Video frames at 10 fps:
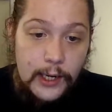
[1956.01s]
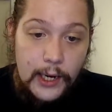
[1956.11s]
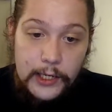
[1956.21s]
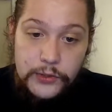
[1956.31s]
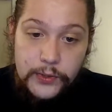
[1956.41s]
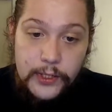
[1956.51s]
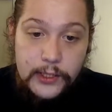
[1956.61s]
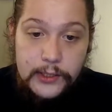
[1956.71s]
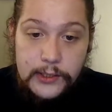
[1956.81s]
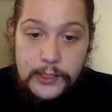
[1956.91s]
Haj
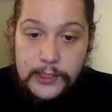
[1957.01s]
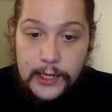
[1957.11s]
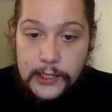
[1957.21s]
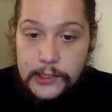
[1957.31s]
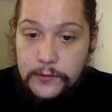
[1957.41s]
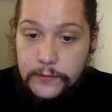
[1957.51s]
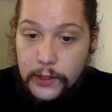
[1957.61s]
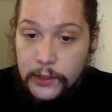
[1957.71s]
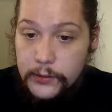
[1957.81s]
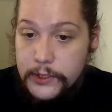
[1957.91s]
Rida decided to
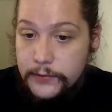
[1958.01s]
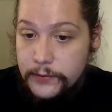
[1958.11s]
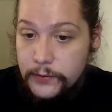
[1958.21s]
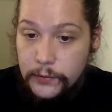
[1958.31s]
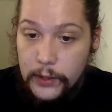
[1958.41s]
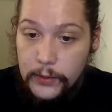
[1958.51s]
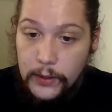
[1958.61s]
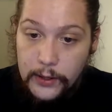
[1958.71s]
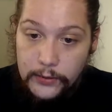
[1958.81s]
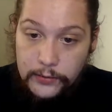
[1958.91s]
follow a different route
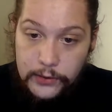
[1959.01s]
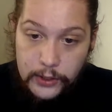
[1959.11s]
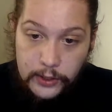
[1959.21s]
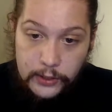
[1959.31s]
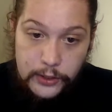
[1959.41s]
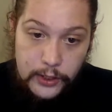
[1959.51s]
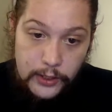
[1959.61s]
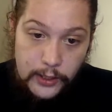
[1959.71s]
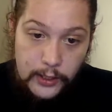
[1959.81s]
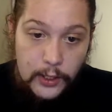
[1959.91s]
on the return
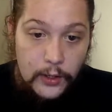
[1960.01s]
journey,